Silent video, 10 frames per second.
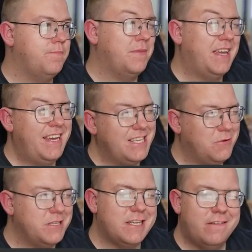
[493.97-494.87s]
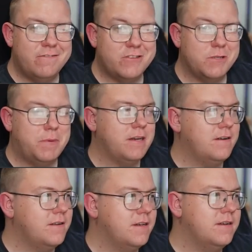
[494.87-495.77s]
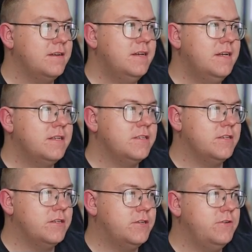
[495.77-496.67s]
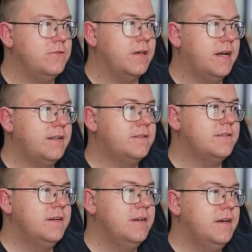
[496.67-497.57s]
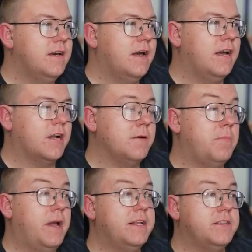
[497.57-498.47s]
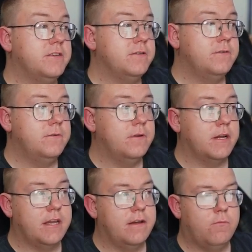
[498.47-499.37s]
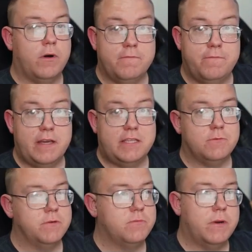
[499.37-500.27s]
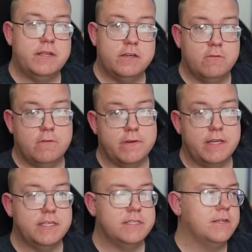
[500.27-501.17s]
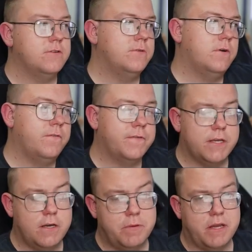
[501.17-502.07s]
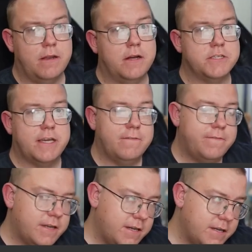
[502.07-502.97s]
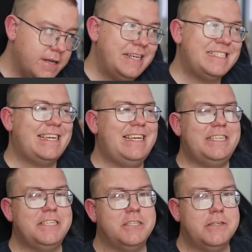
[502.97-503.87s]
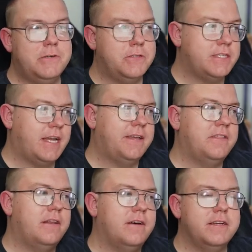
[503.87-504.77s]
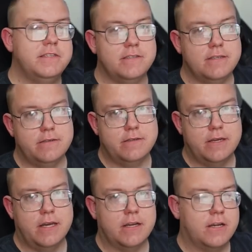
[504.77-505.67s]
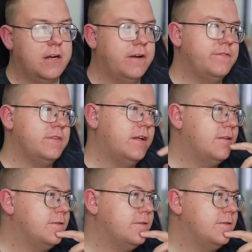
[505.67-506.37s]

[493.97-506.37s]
It is a 1/7, so it's a bit harder to do that compared to like 1/5, which Wendy Crawford is. So off her being a large scale figure, it's easier to stay in the lines and curves and that lot.